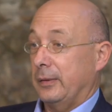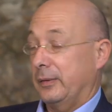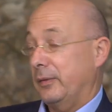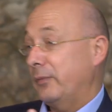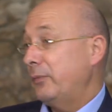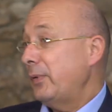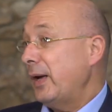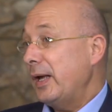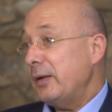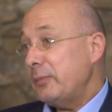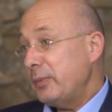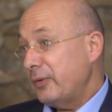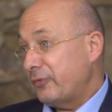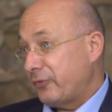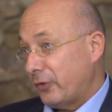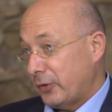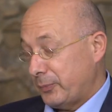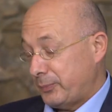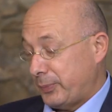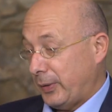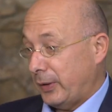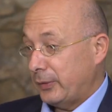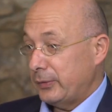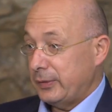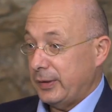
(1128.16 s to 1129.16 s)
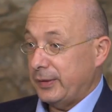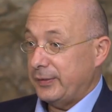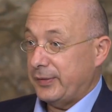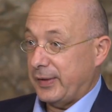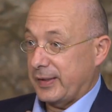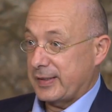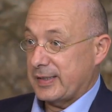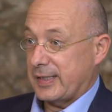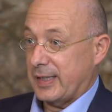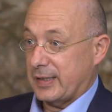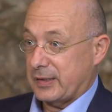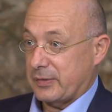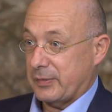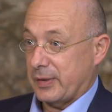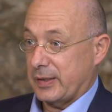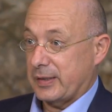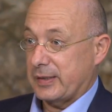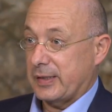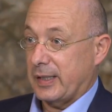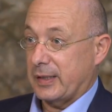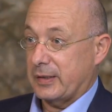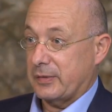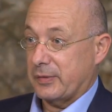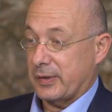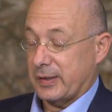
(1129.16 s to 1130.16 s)
Way before Poland, etc.,
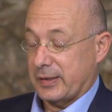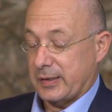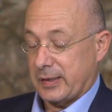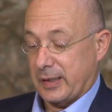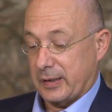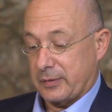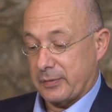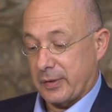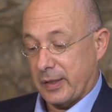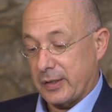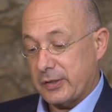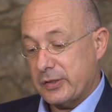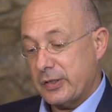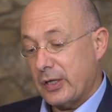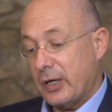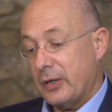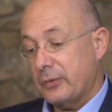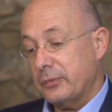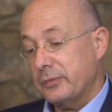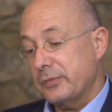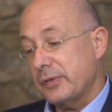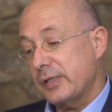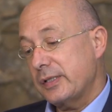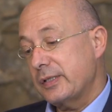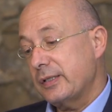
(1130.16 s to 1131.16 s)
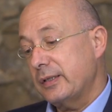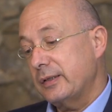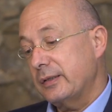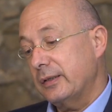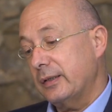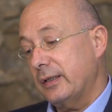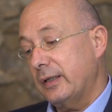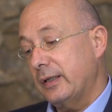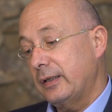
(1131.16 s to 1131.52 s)
etc., etc. So, so